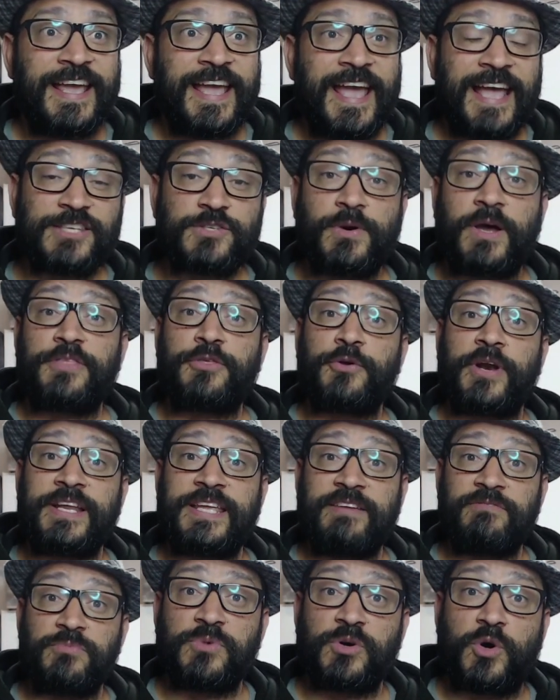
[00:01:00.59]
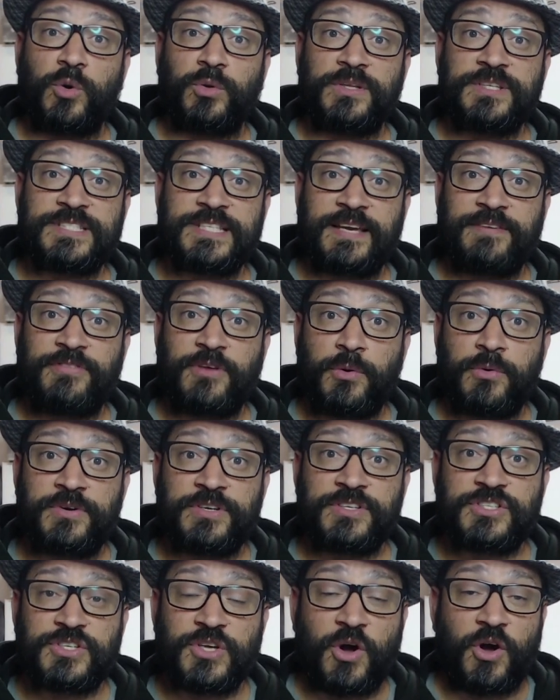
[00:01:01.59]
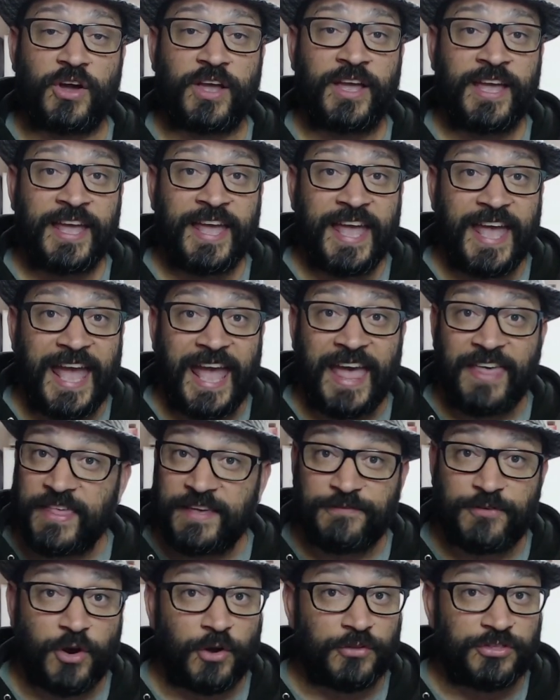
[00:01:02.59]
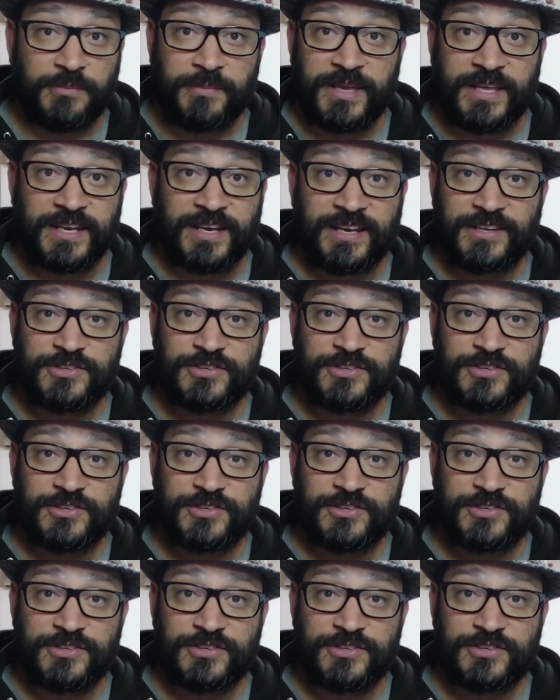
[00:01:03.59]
And so I thought I'd give call and see if they were in stock. And they've got them in.